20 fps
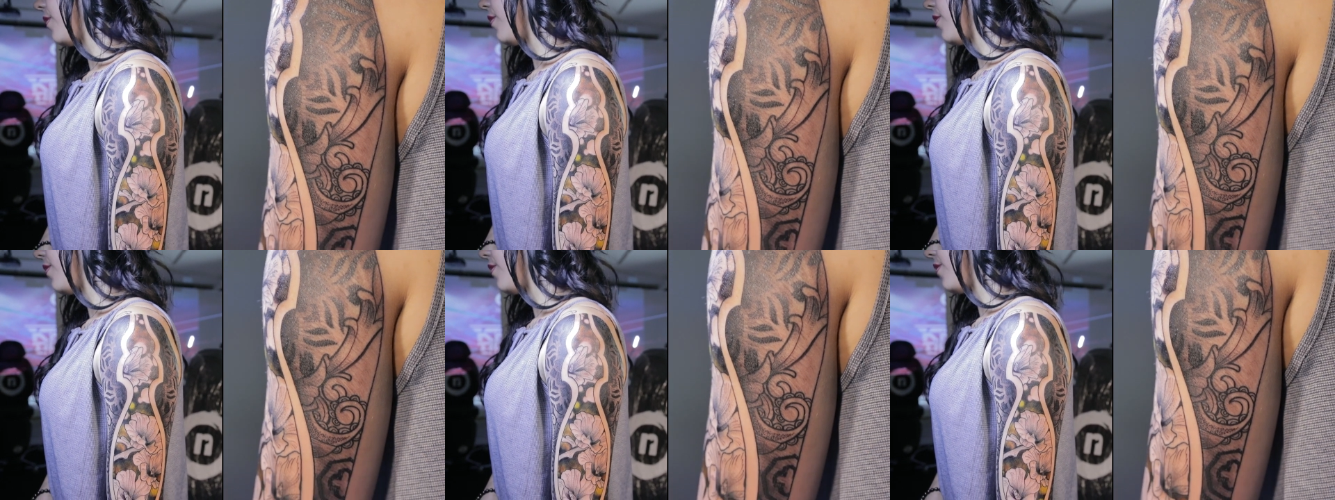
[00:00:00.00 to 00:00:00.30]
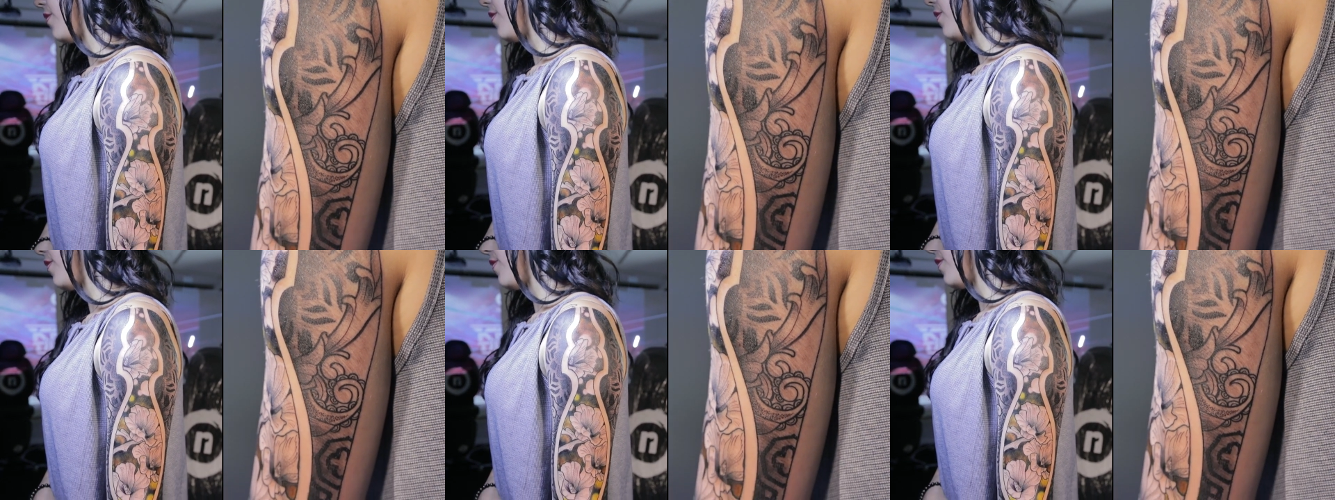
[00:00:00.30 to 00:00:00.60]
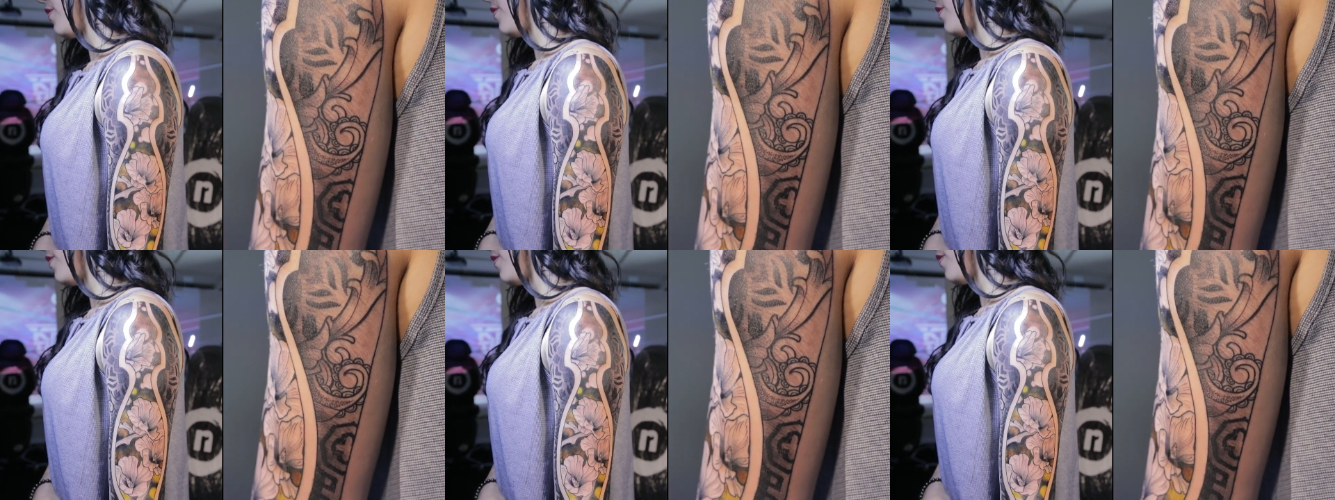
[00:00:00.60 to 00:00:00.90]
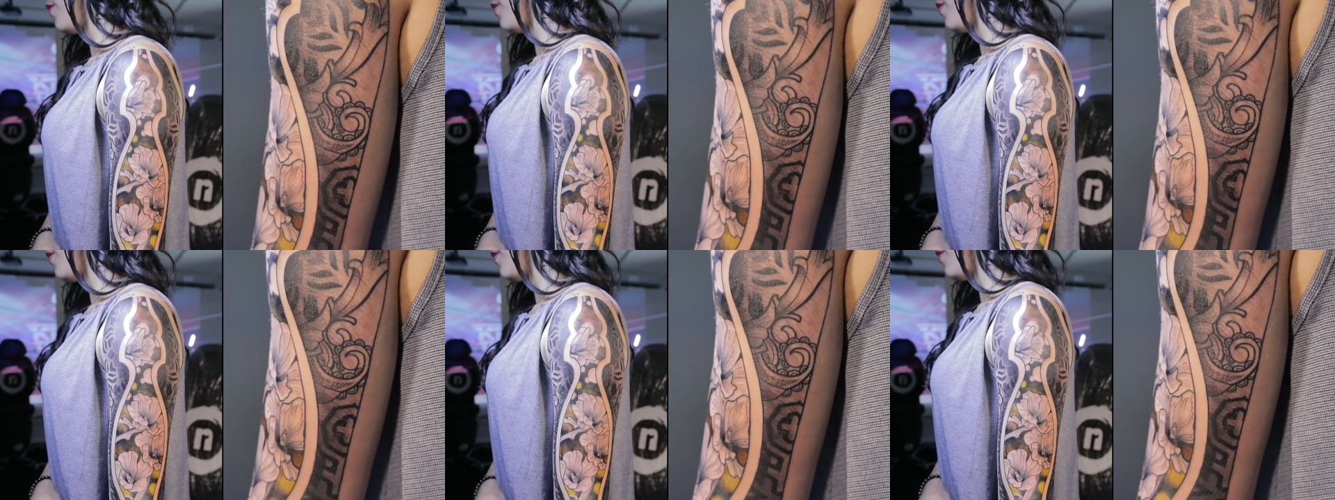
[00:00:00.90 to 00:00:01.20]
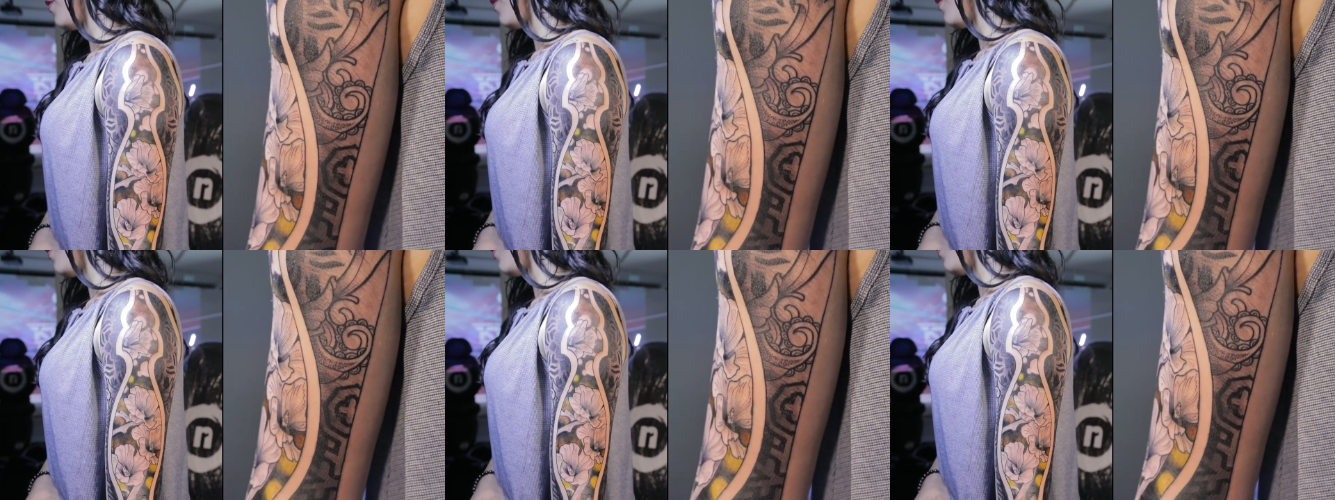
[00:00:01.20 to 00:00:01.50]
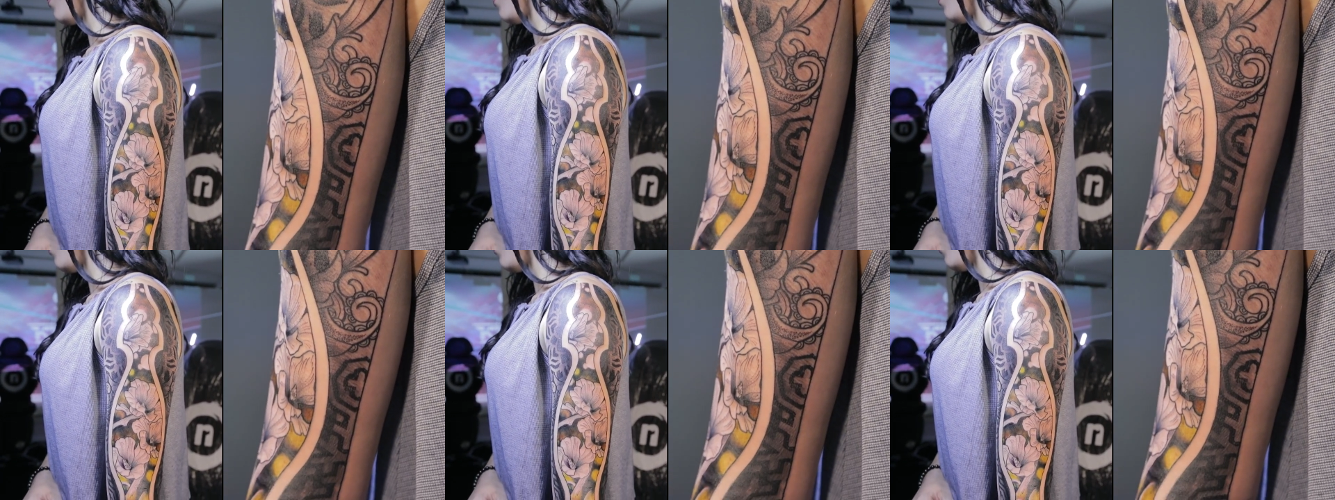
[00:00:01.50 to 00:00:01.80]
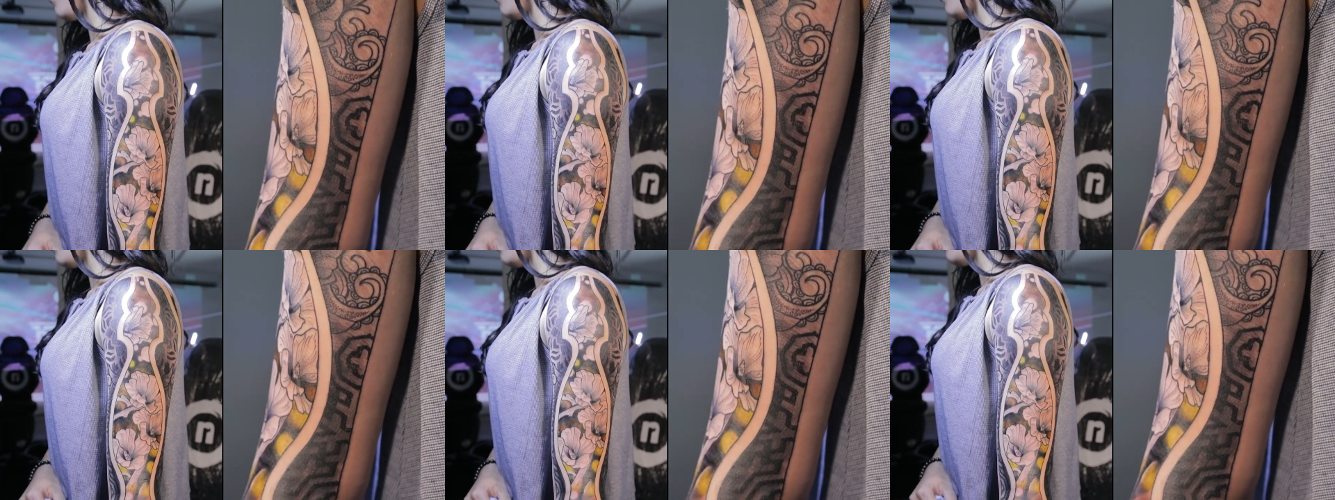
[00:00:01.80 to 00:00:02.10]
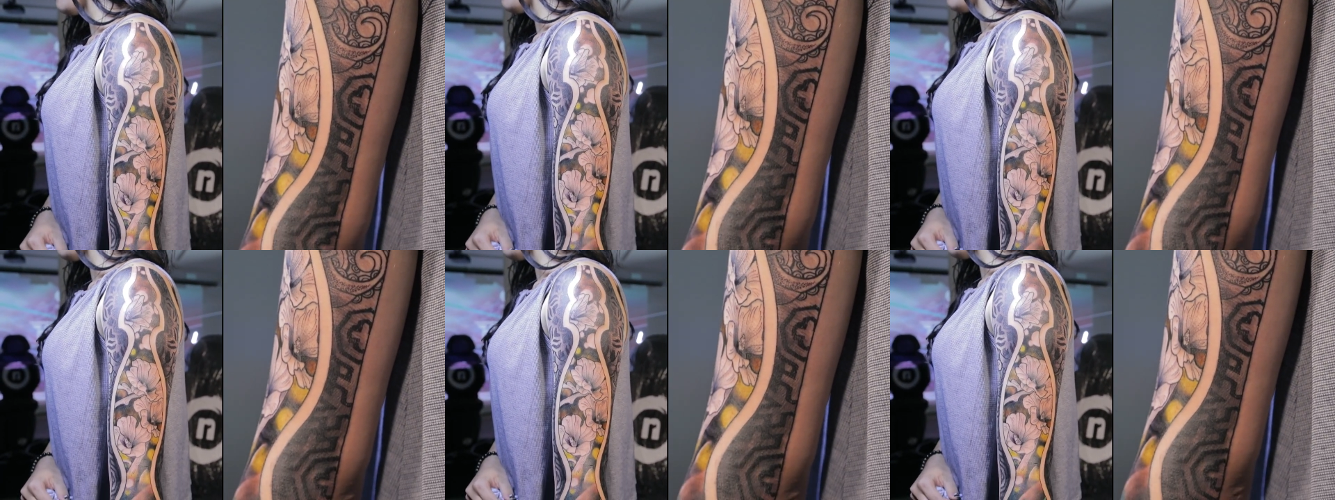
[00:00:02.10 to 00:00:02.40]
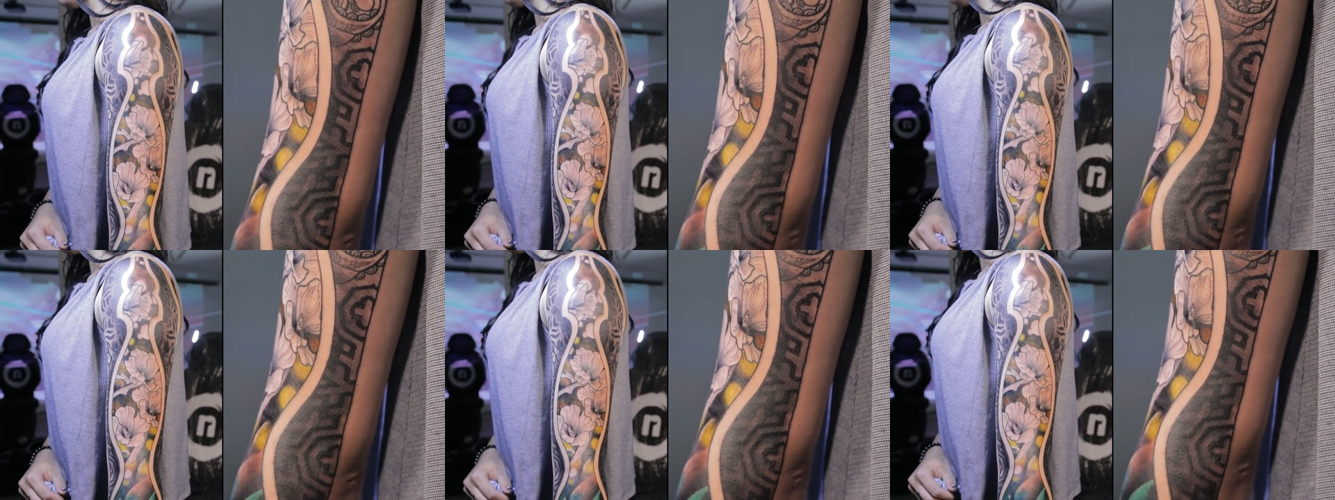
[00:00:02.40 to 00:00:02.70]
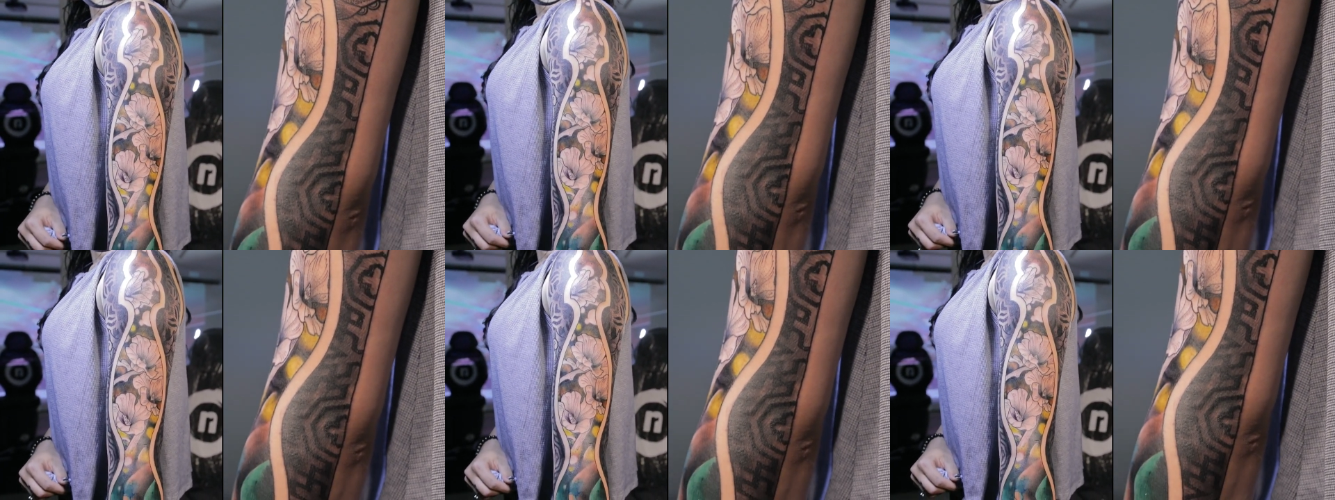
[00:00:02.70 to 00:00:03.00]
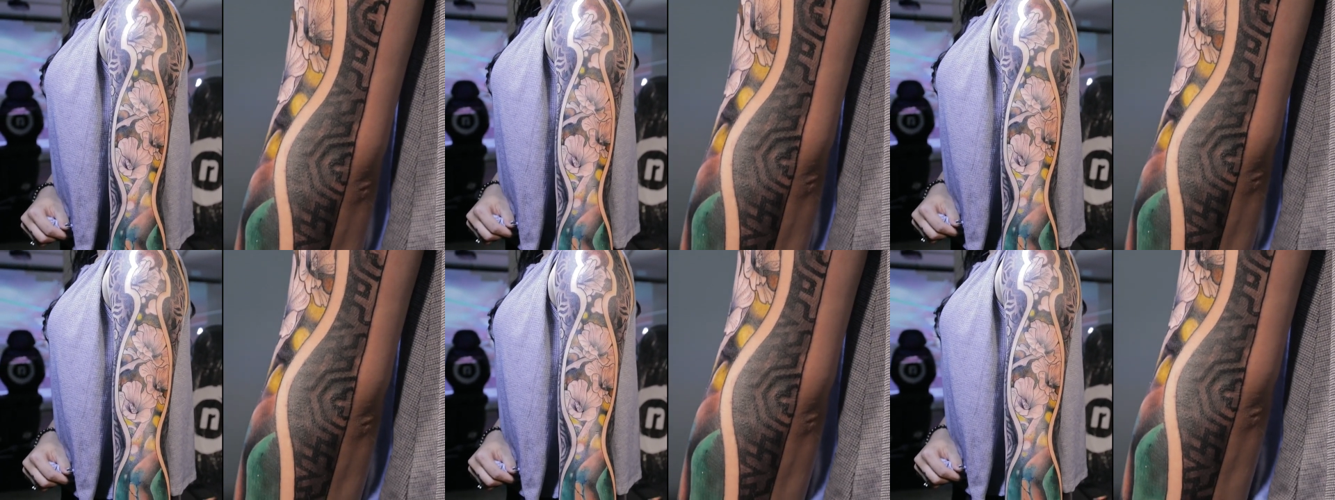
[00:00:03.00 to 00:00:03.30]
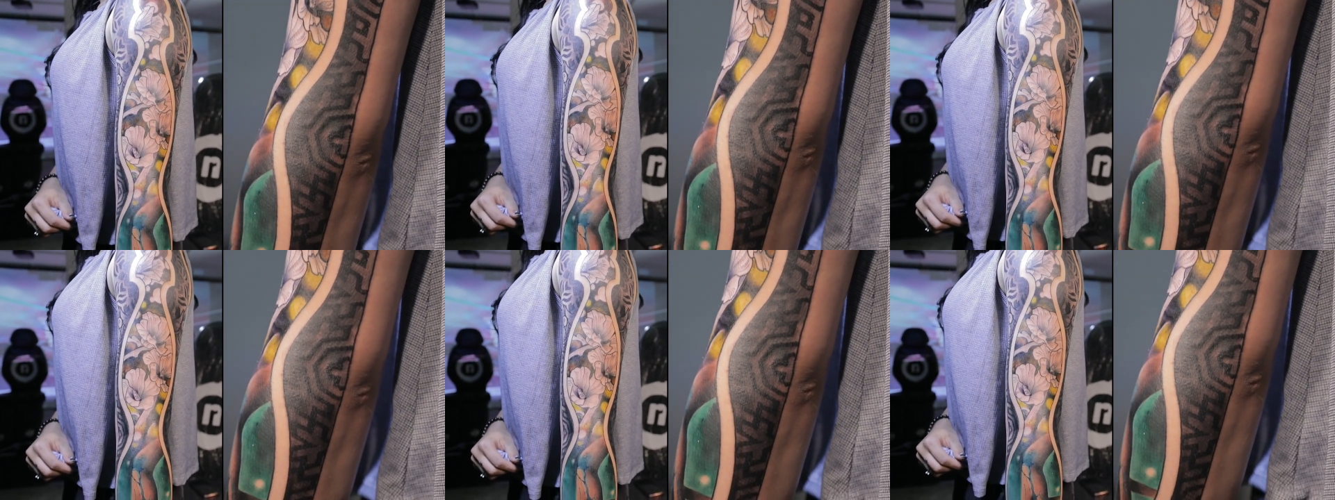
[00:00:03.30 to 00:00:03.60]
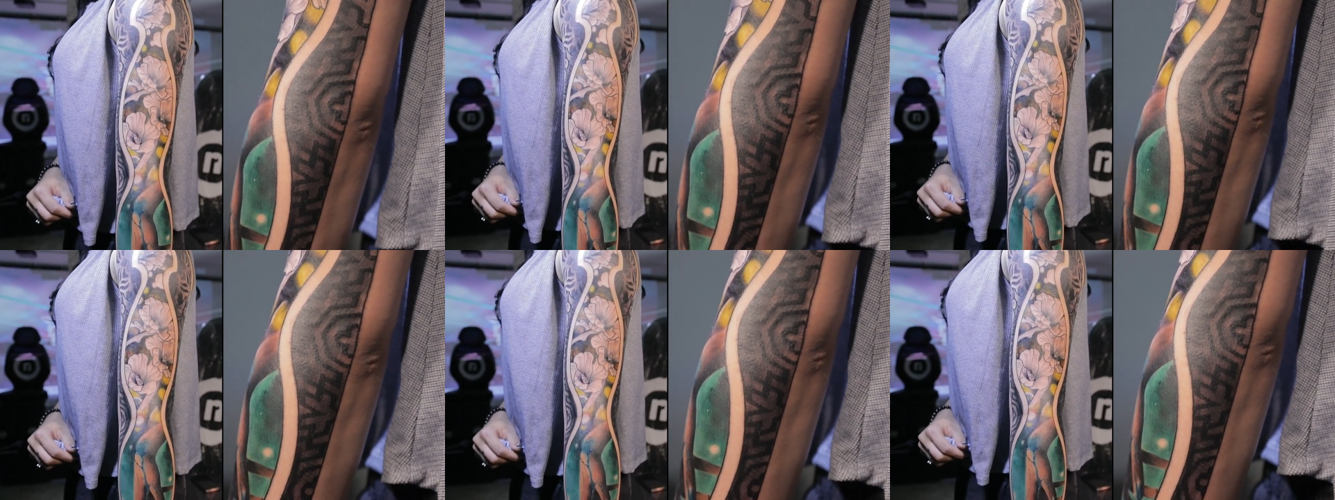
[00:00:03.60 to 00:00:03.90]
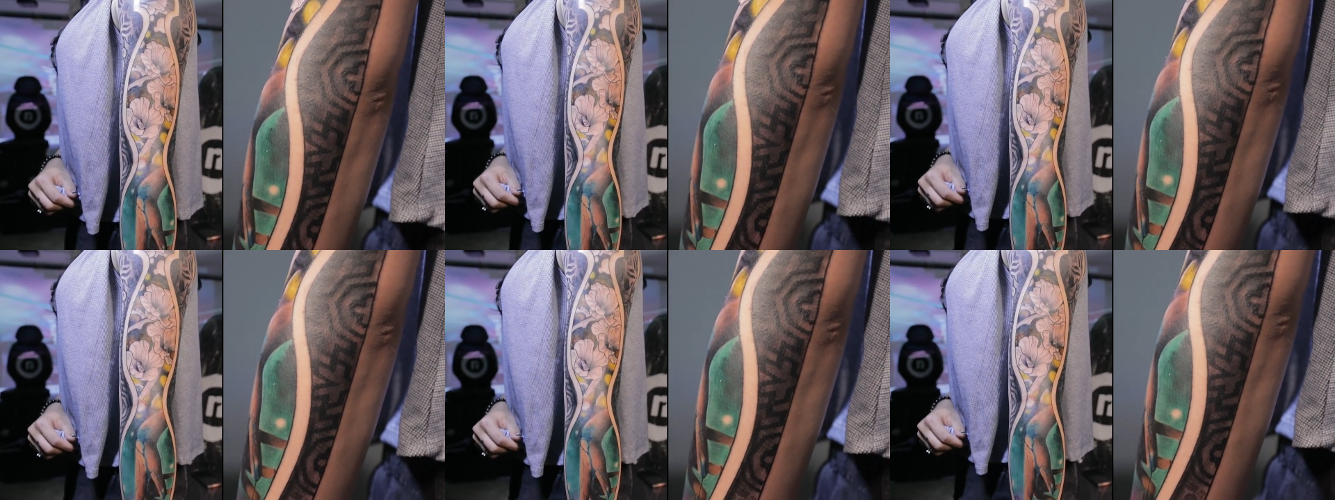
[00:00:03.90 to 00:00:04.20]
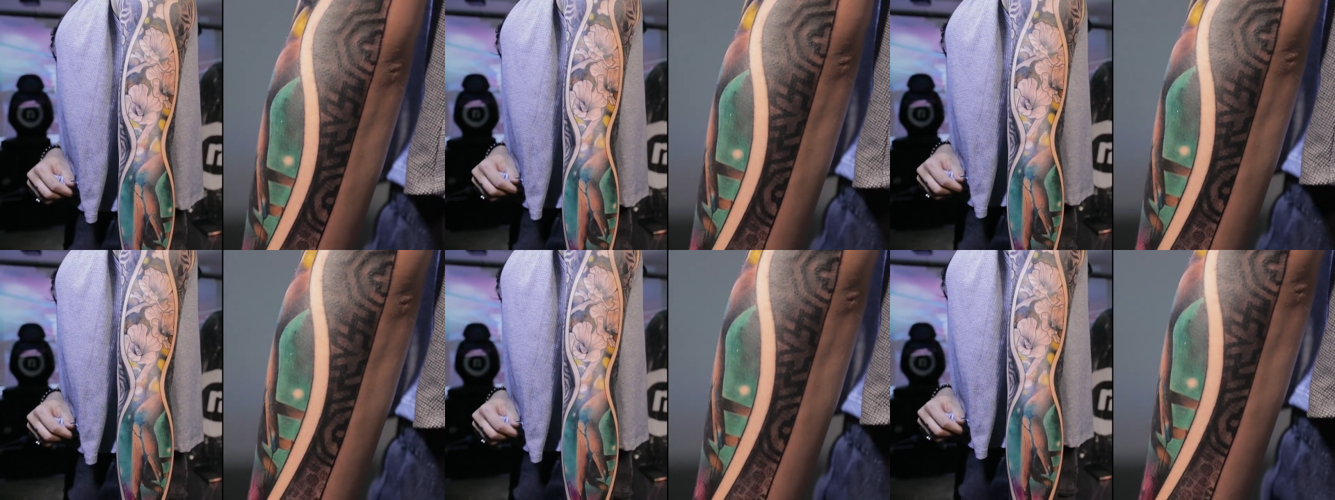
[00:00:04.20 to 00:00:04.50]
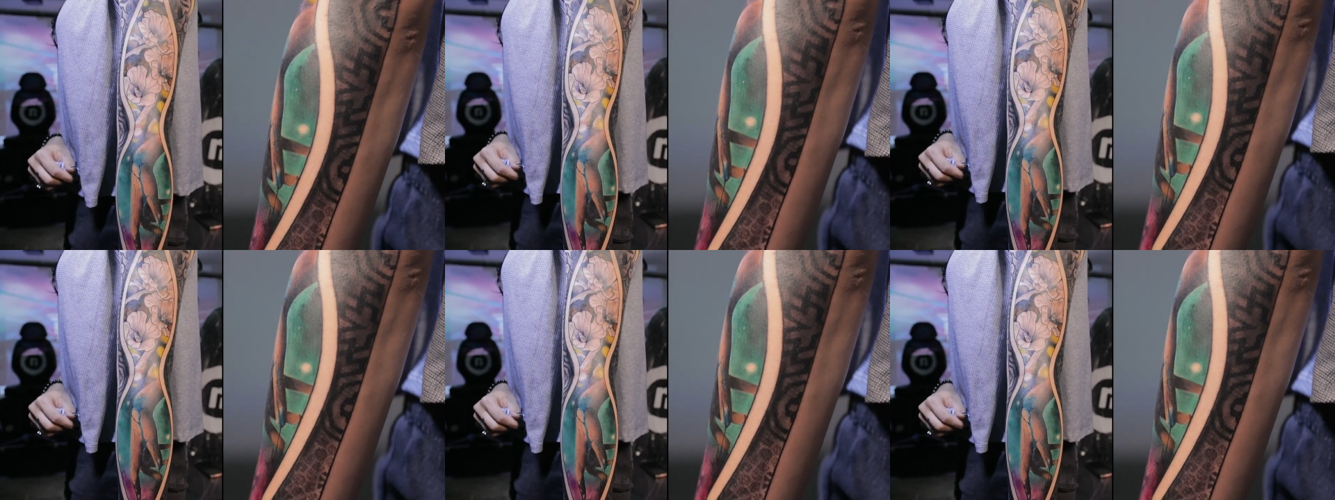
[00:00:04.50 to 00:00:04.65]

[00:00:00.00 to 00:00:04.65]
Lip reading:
Nobody's mouth can be seen.